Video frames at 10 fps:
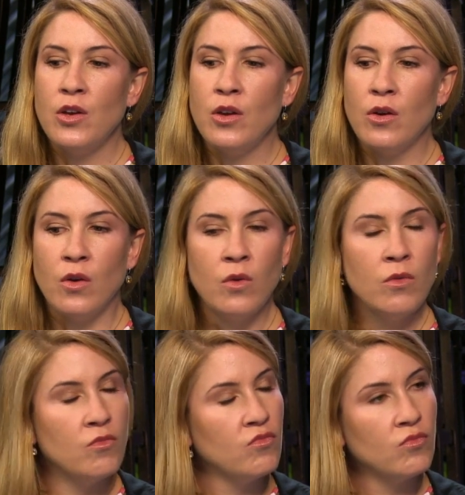No,
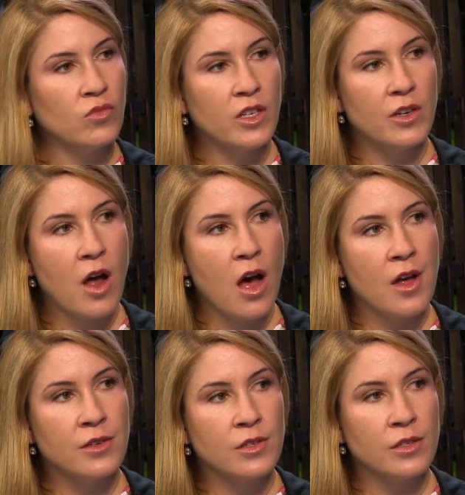did
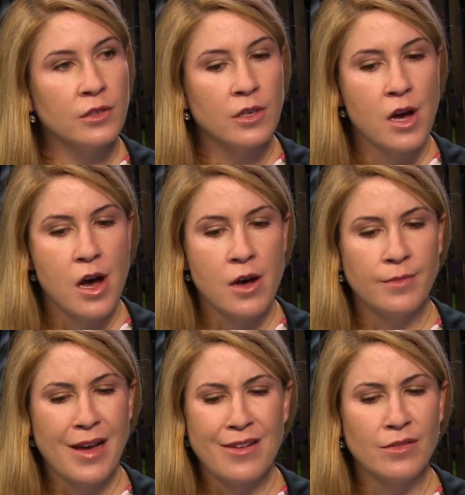not. Mm-hmm.
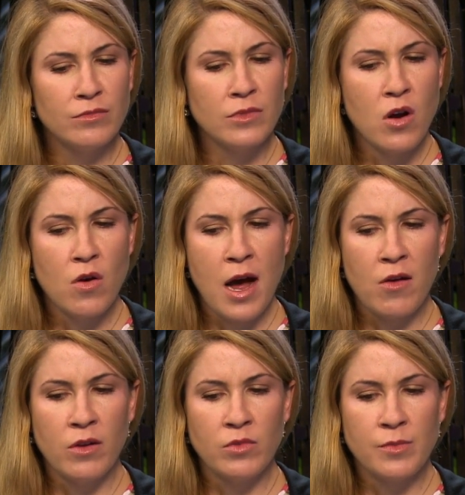Um, I don't know
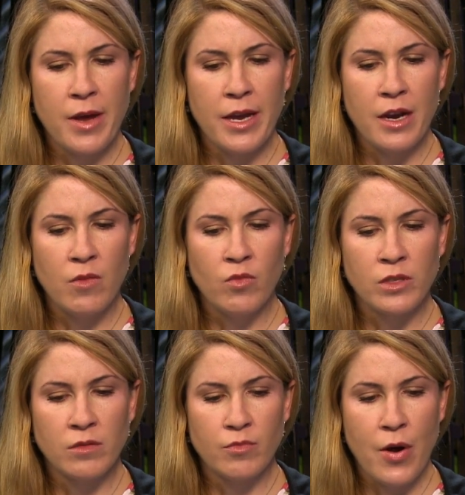how it was made. I
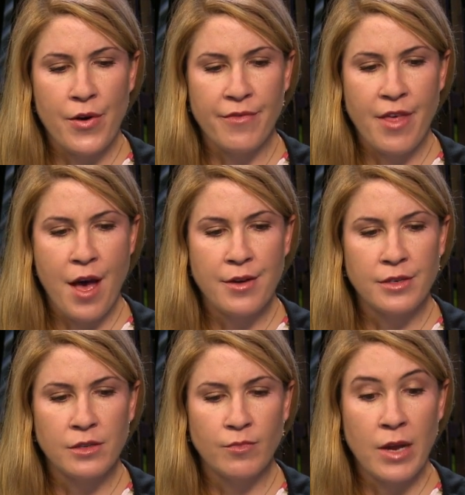wasn't part of that.
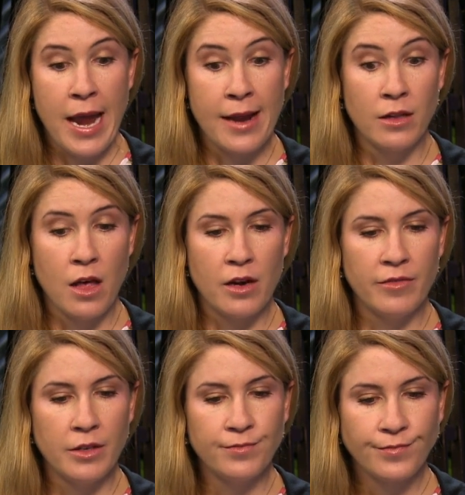Probably. I ate a lot of
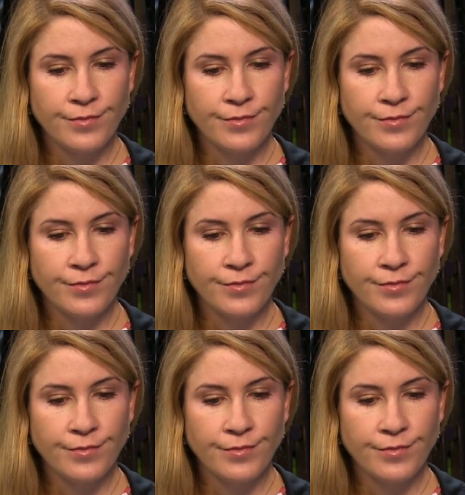it.